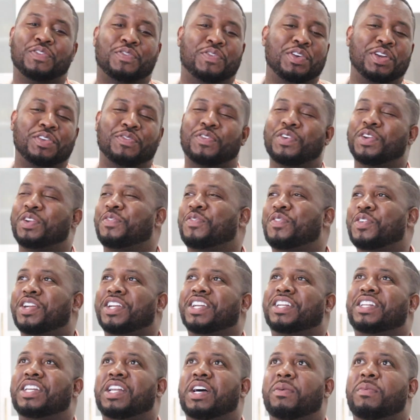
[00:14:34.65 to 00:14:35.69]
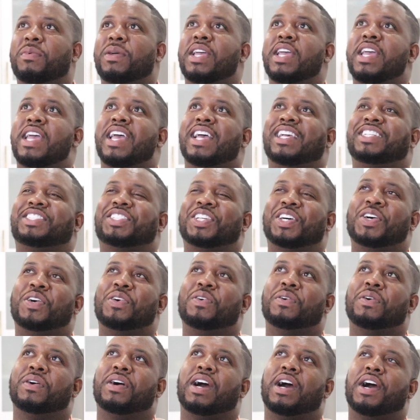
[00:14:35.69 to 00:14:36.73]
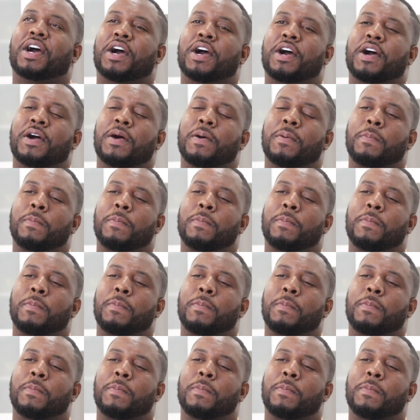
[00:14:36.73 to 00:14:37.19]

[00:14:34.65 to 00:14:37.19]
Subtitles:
The 40-40-40 club. So